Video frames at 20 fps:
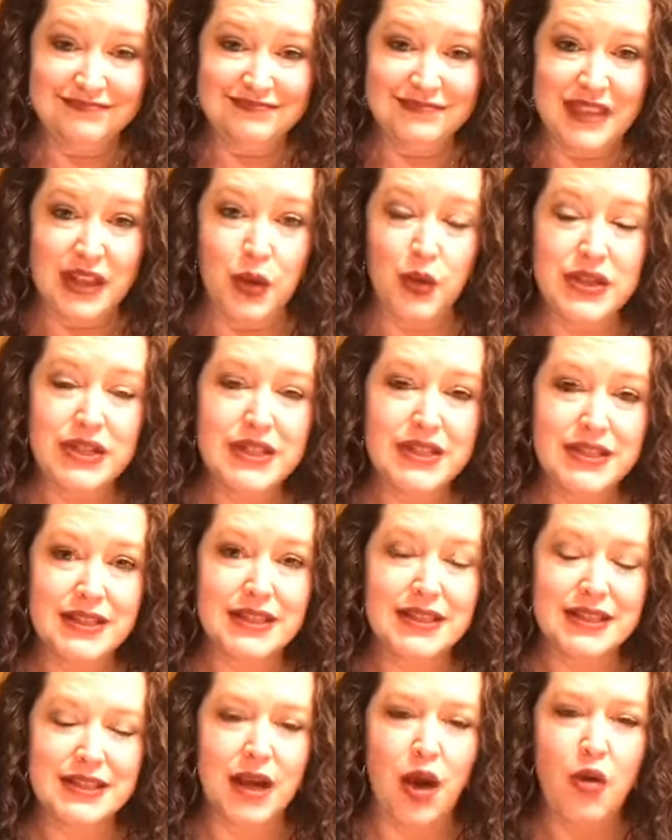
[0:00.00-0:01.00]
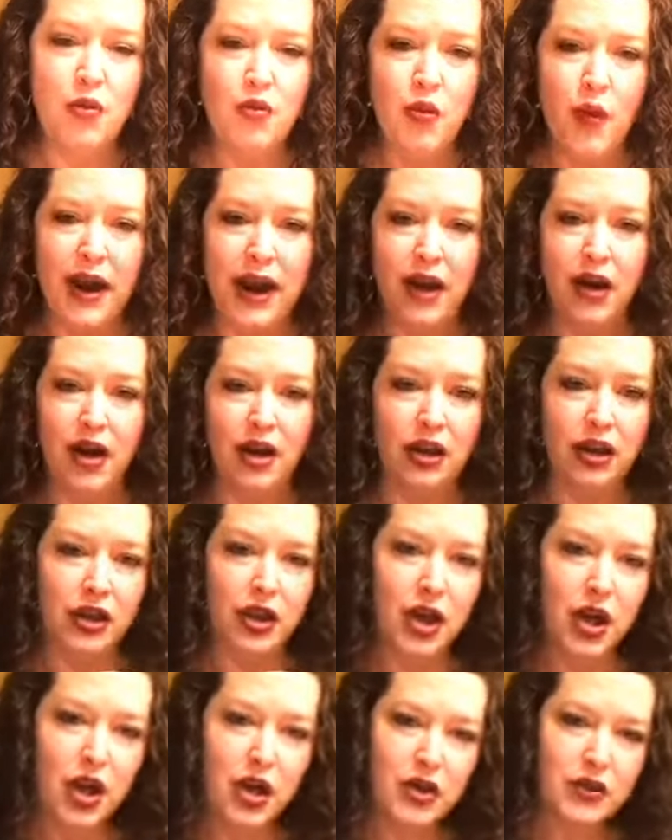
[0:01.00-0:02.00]
There was somewhere
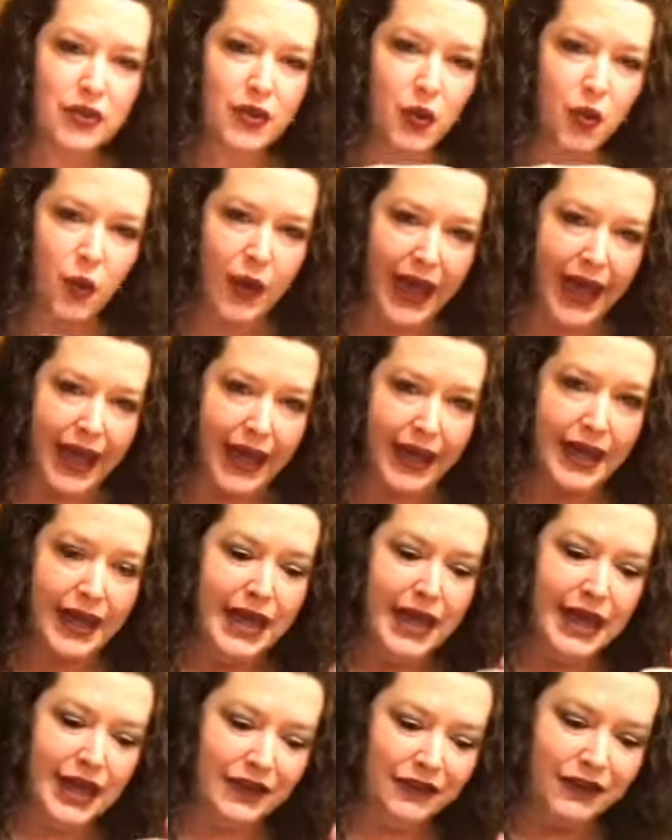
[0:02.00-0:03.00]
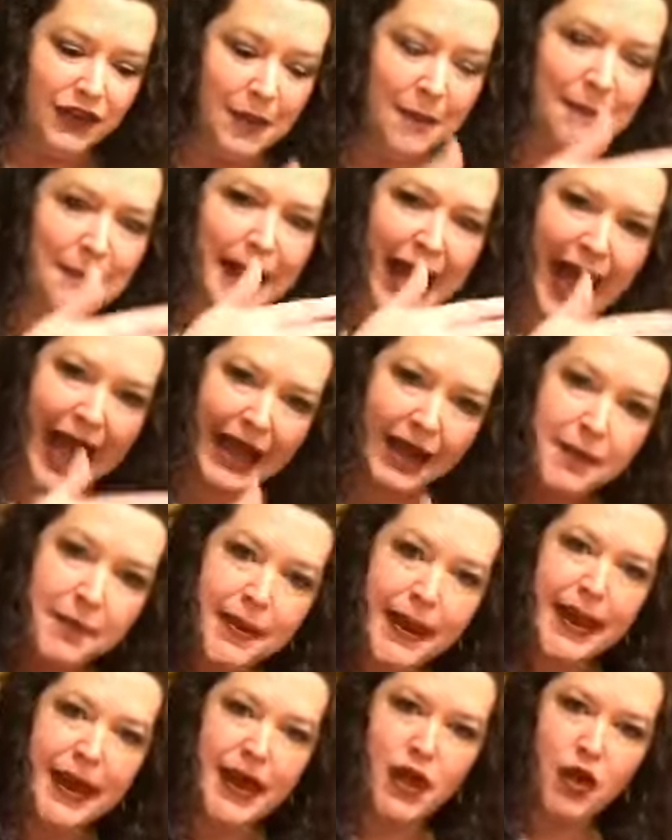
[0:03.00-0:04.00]
along the way, if you
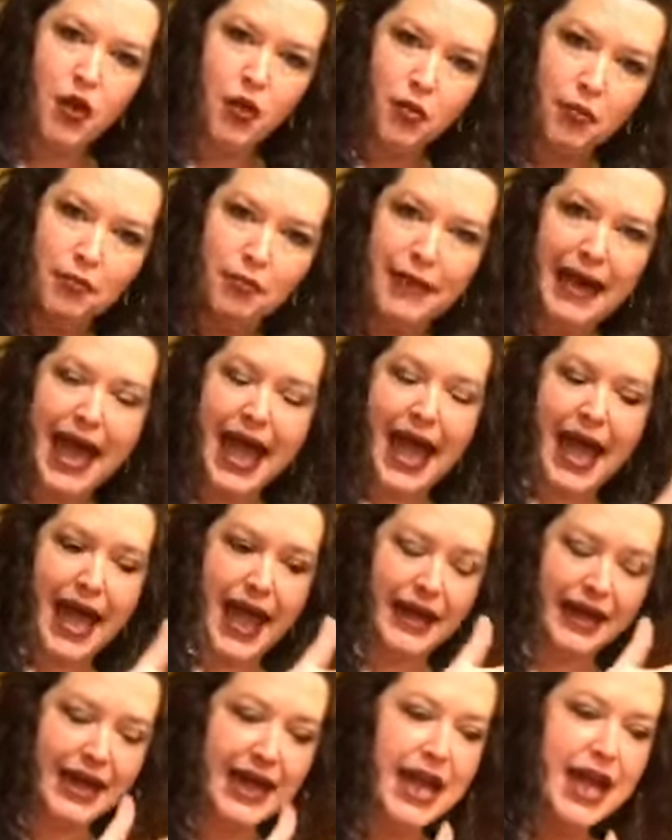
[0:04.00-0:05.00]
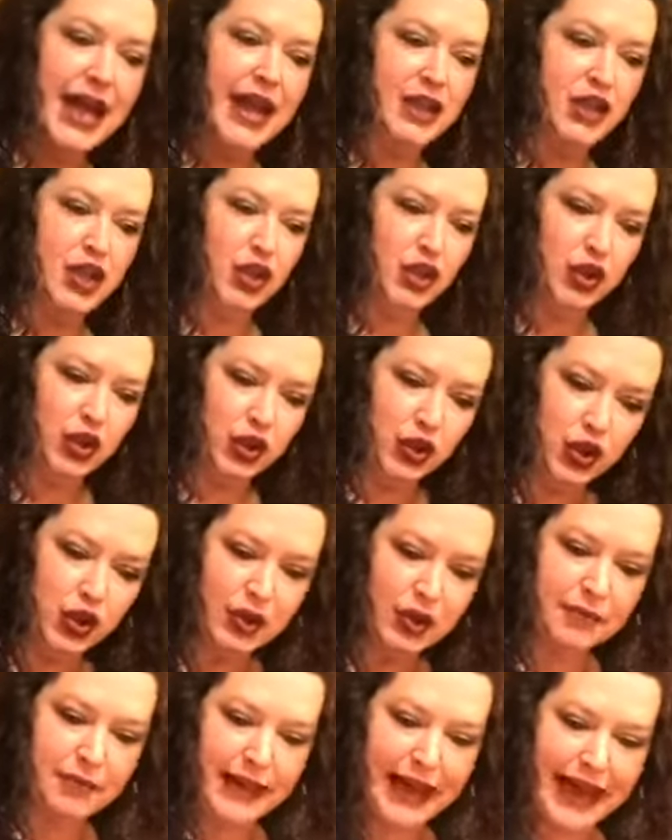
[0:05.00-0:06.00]
backpedal back and you
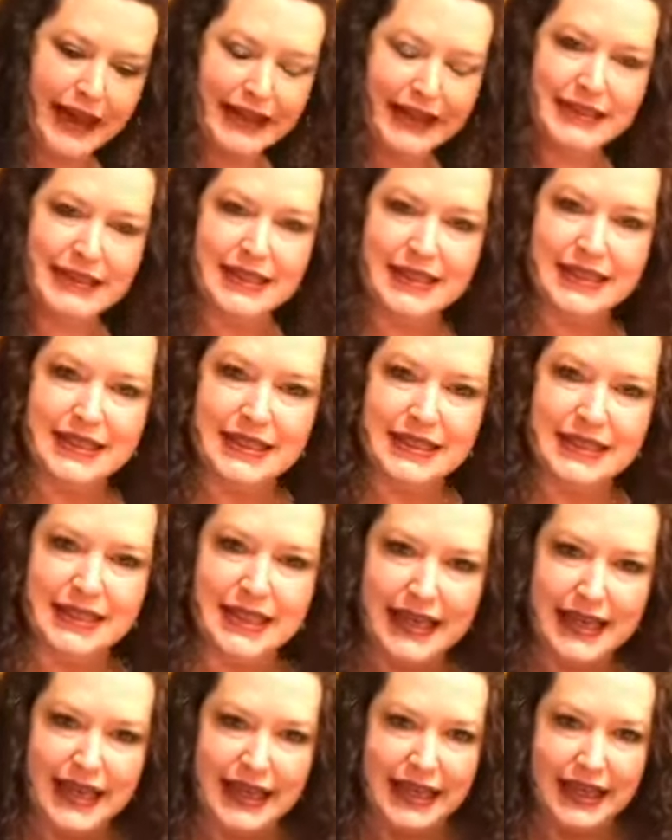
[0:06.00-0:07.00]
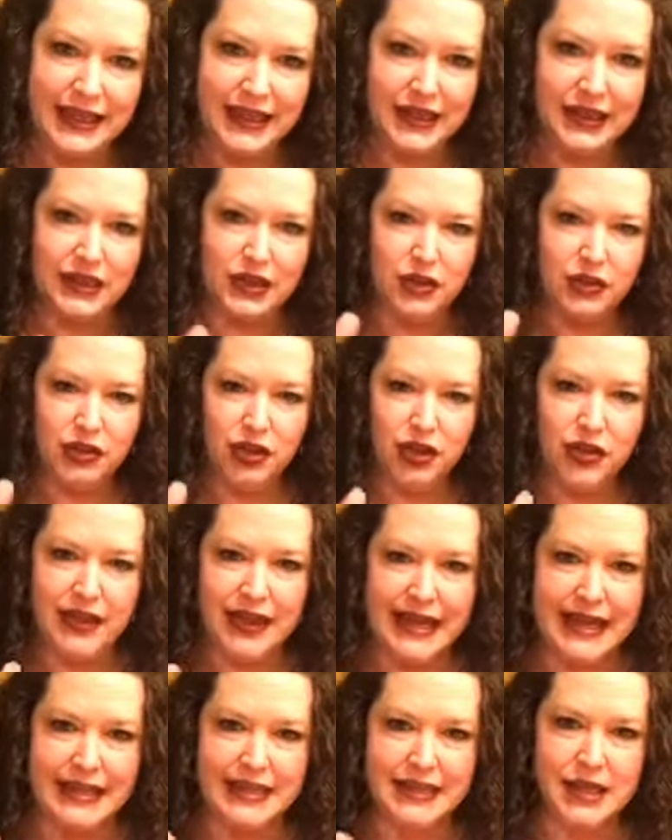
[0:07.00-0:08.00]
look back and see the little
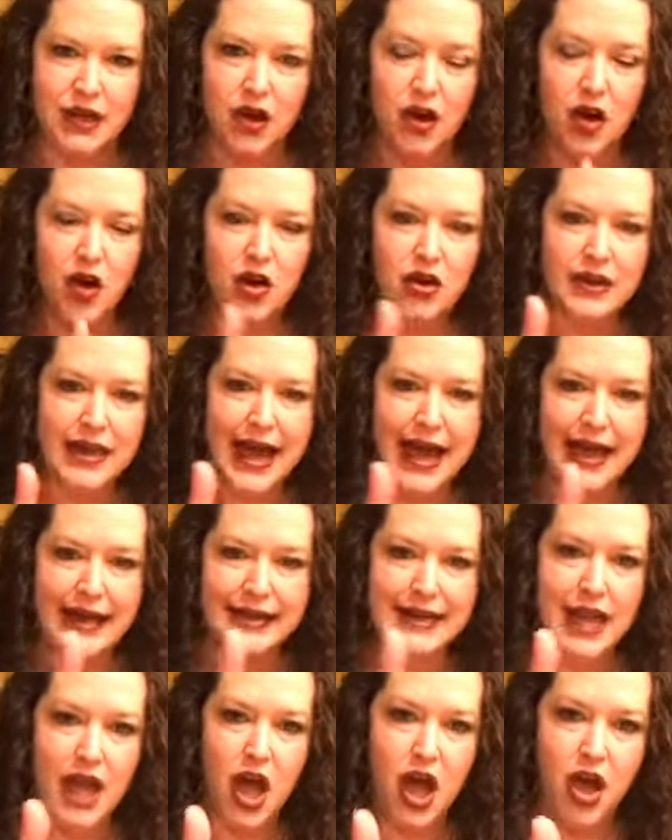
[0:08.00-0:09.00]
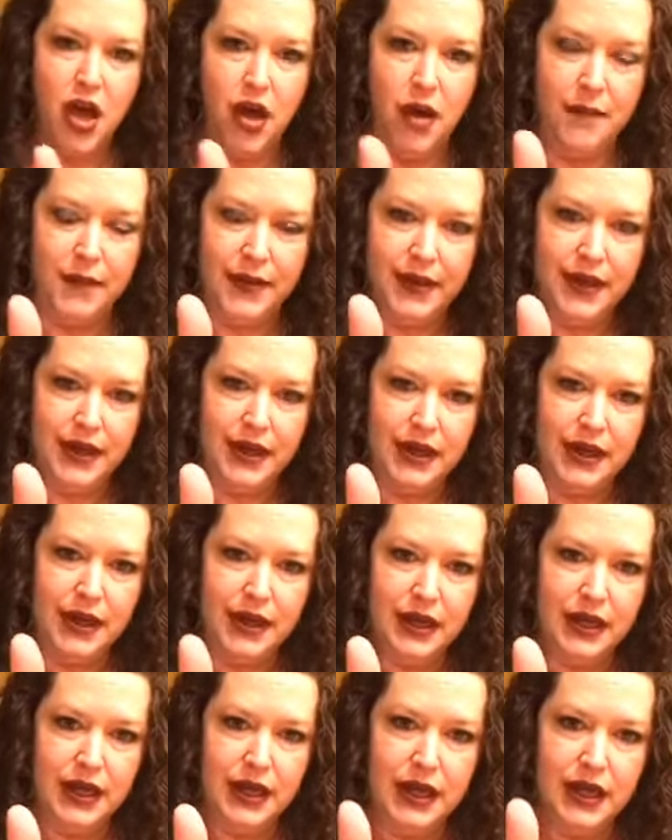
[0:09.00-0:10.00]
things that all lined up
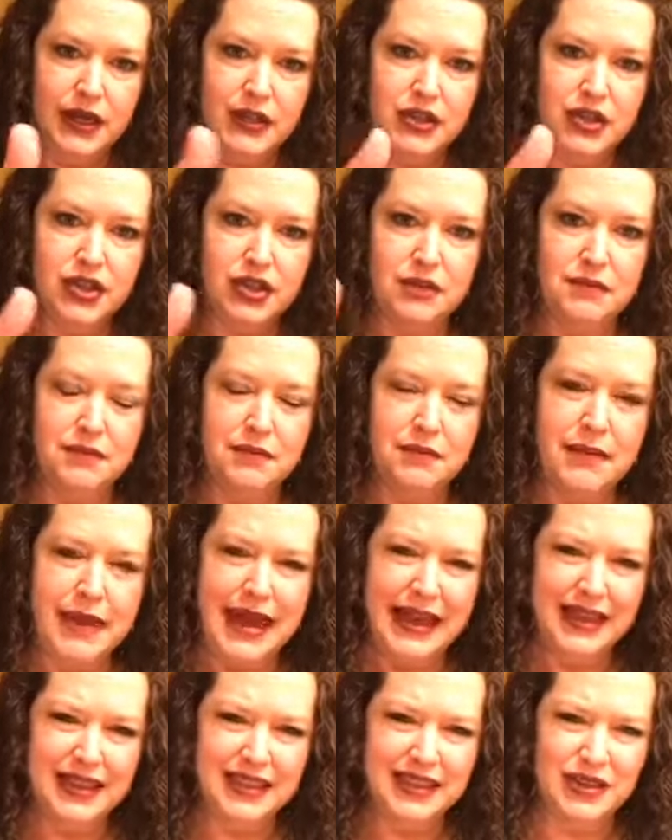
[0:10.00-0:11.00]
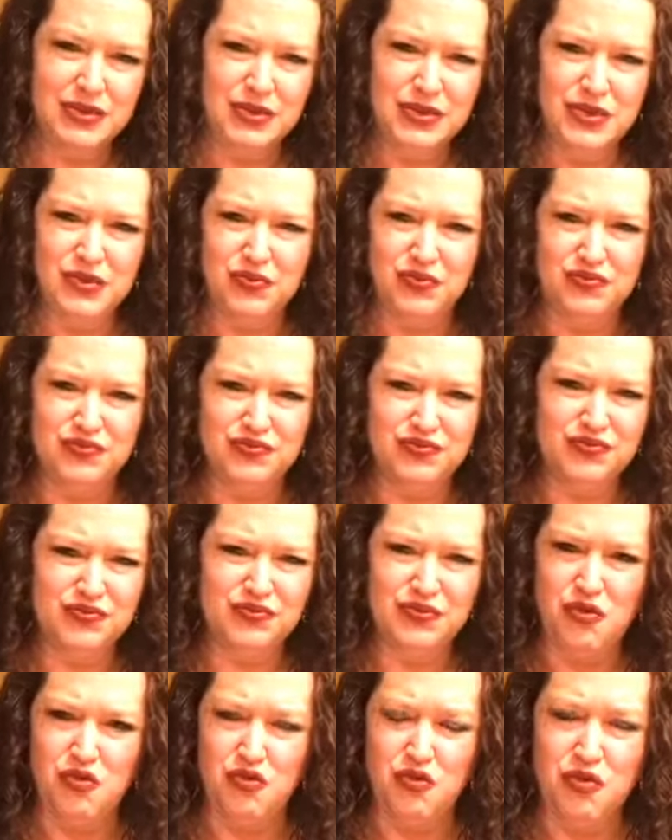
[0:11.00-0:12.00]
to make those
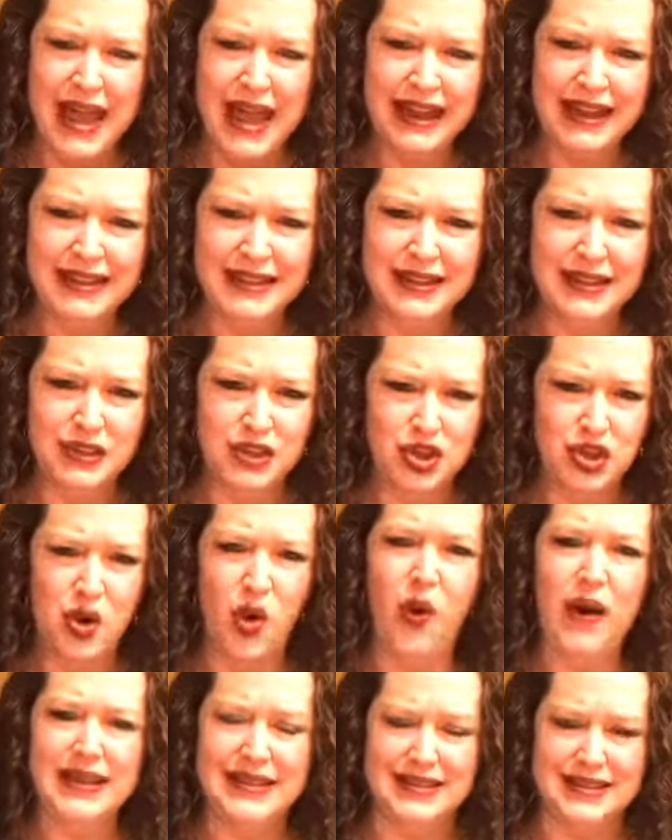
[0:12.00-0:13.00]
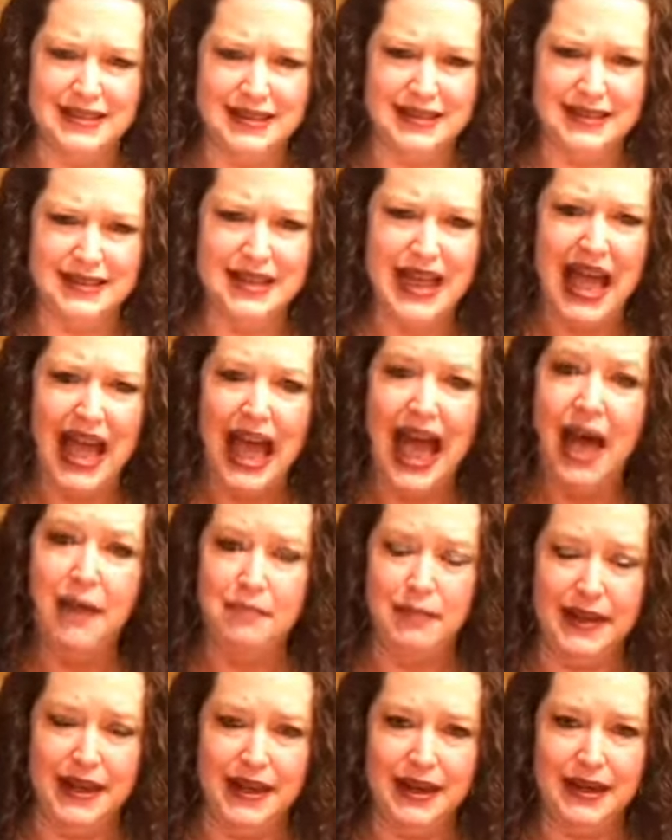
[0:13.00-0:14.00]
wrecked choices
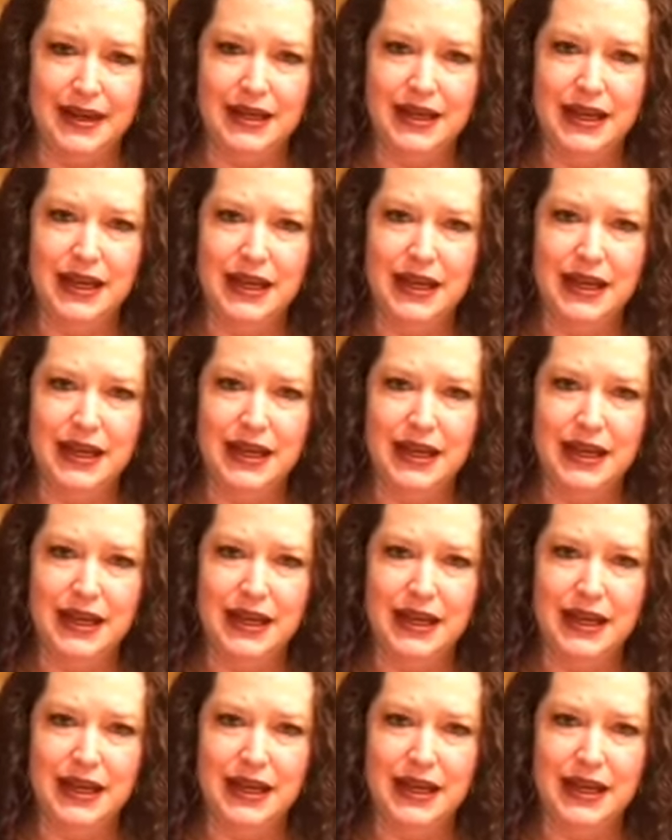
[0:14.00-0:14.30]
happen,